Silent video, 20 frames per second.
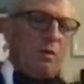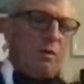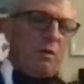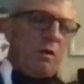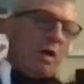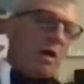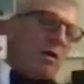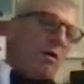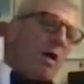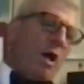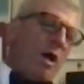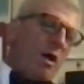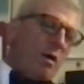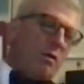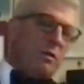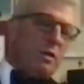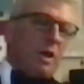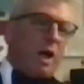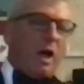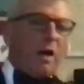
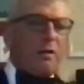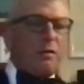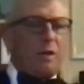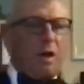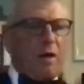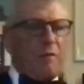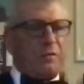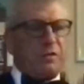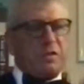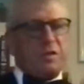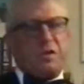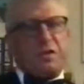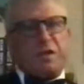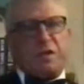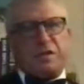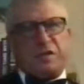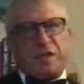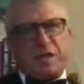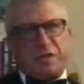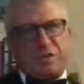Obviously,
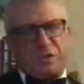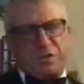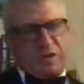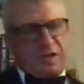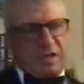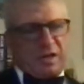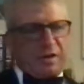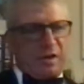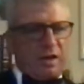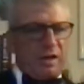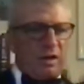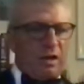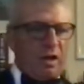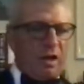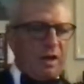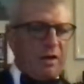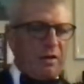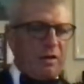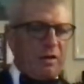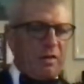these days you can get it
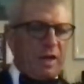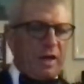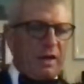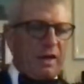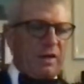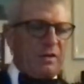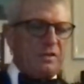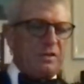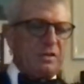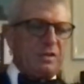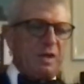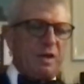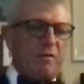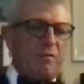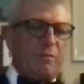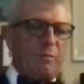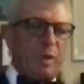online, all that kind of stuff.